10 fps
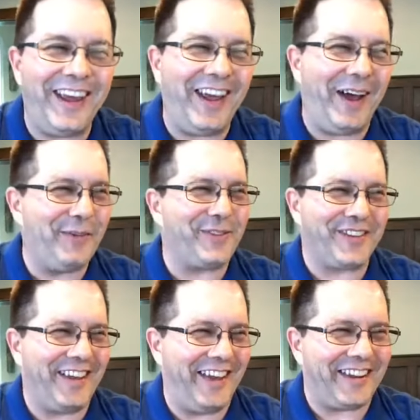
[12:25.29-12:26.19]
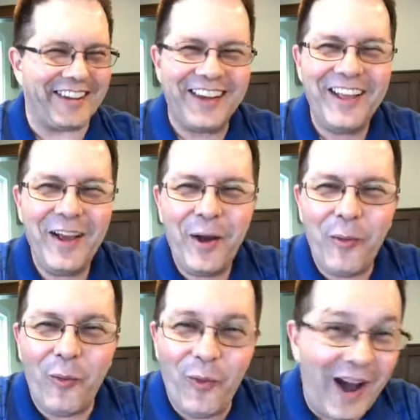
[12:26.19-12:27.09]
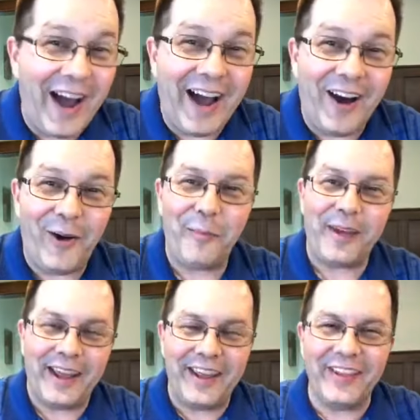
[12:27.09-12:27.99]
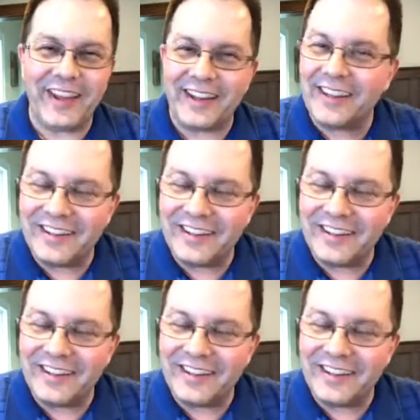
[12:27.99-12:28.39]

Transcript: I was like, wow, man, like,